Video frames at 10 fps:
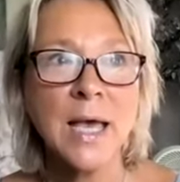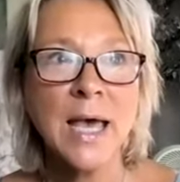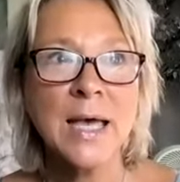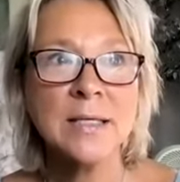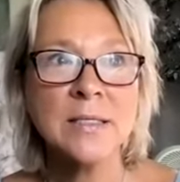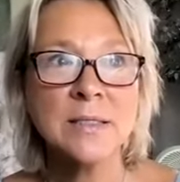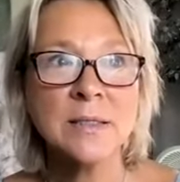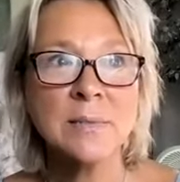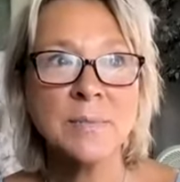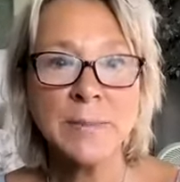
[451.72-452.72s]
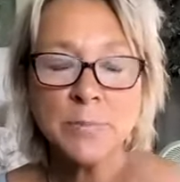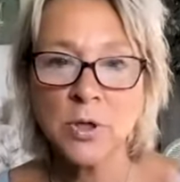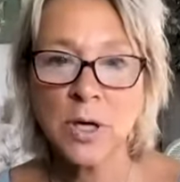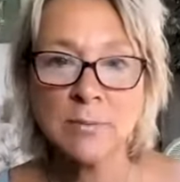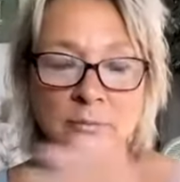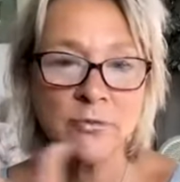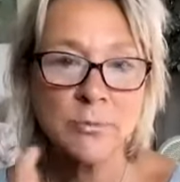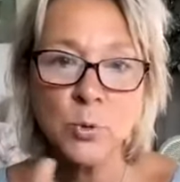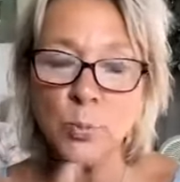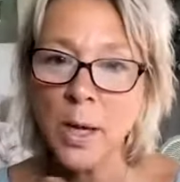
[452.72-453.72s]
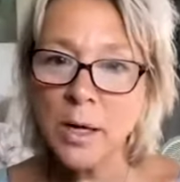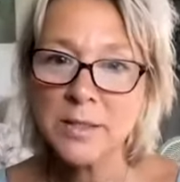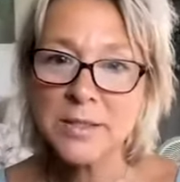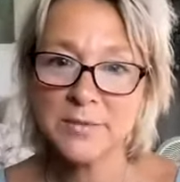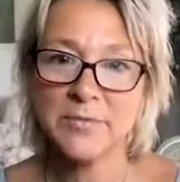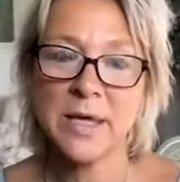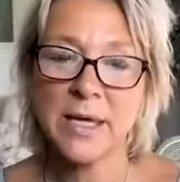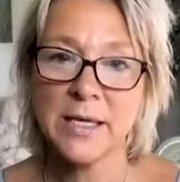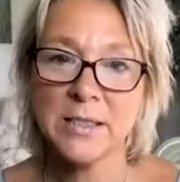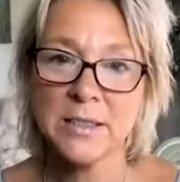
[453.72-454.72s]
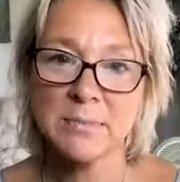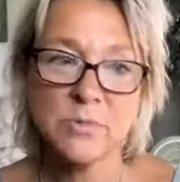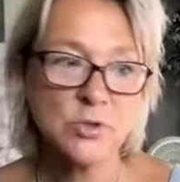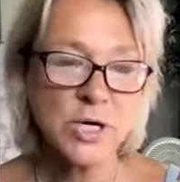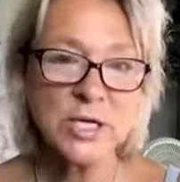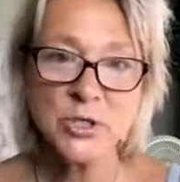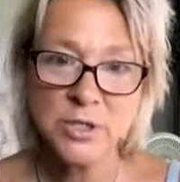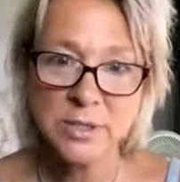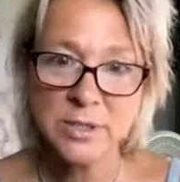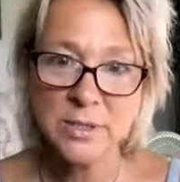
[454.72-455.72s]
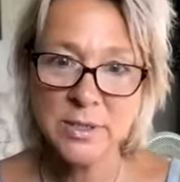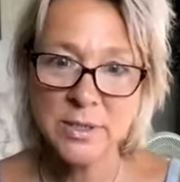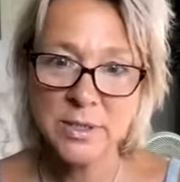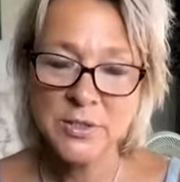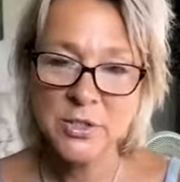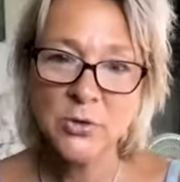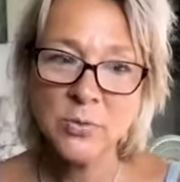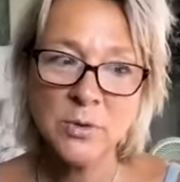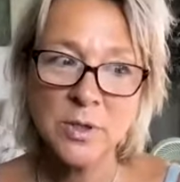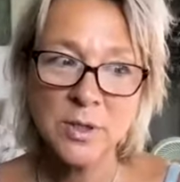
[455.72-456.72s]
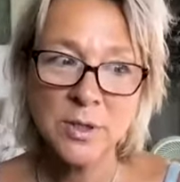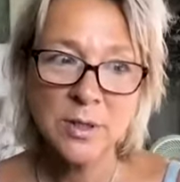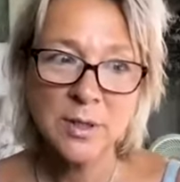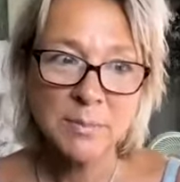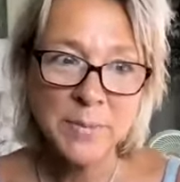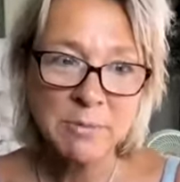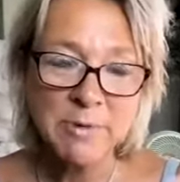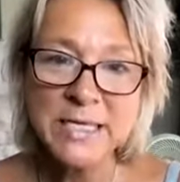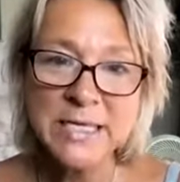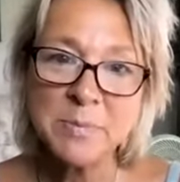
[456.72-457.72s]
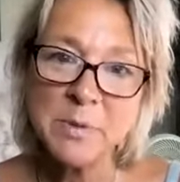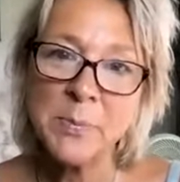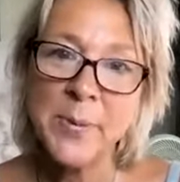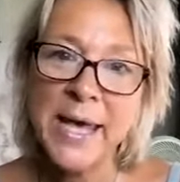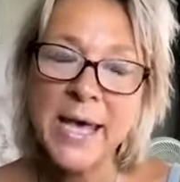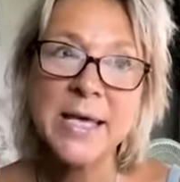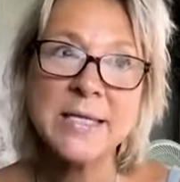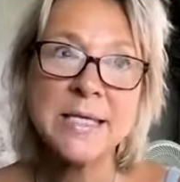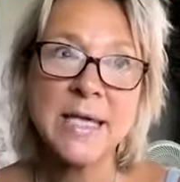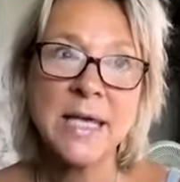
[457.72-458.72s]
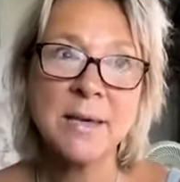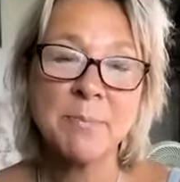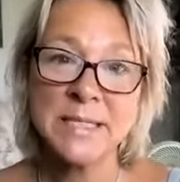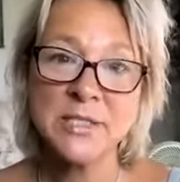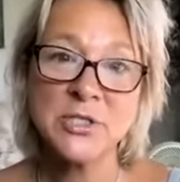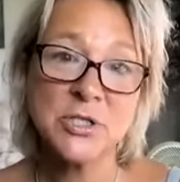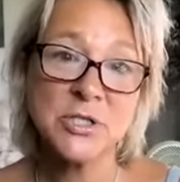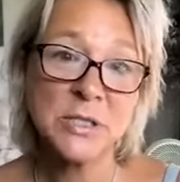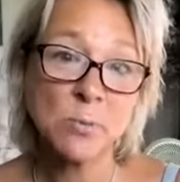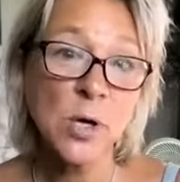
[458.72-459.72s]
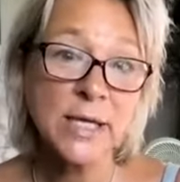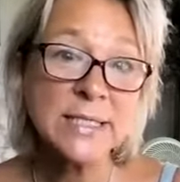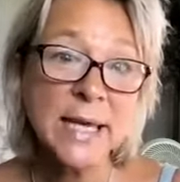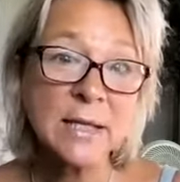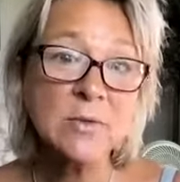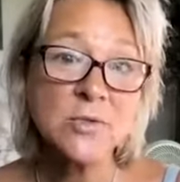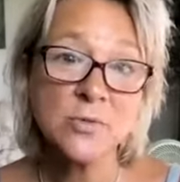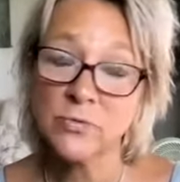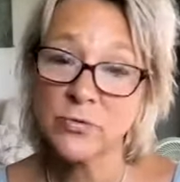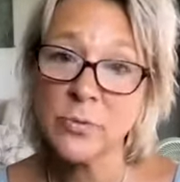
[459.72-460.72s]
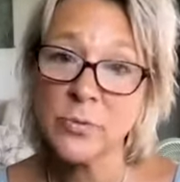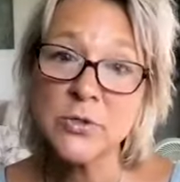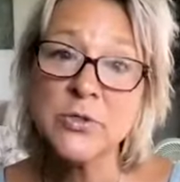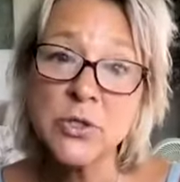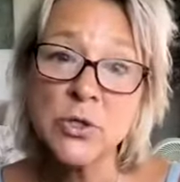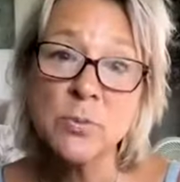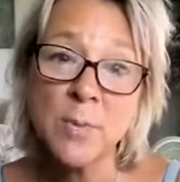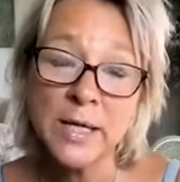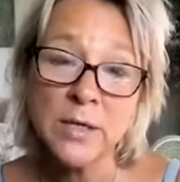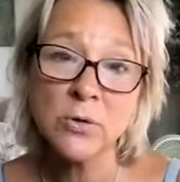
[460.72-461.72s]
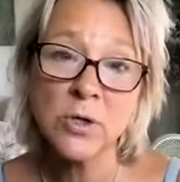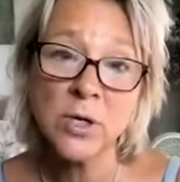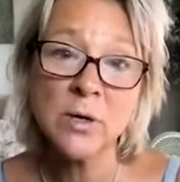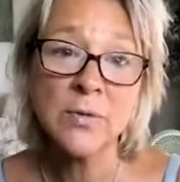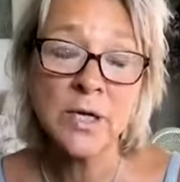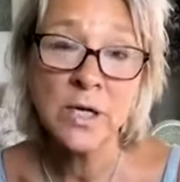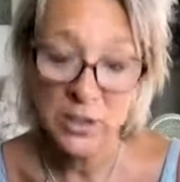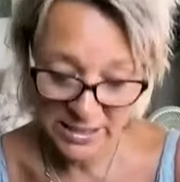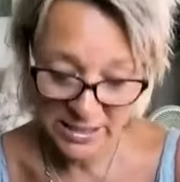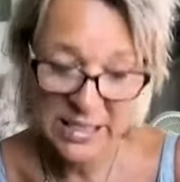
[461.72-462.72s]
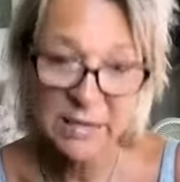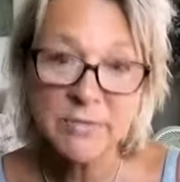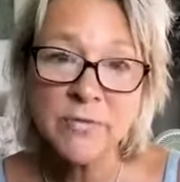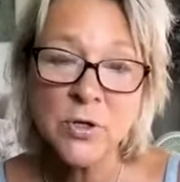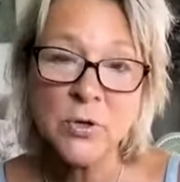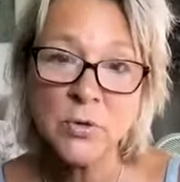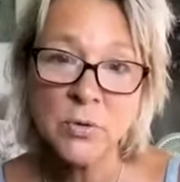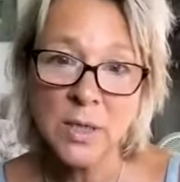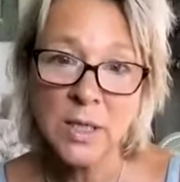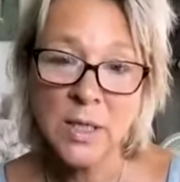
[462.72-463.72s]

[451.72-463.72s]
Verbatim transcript: and people come from all parts of their kingdom, strangers. So be ready, be prepared to hear messages, wise counsel from those that you might not know that are going to give you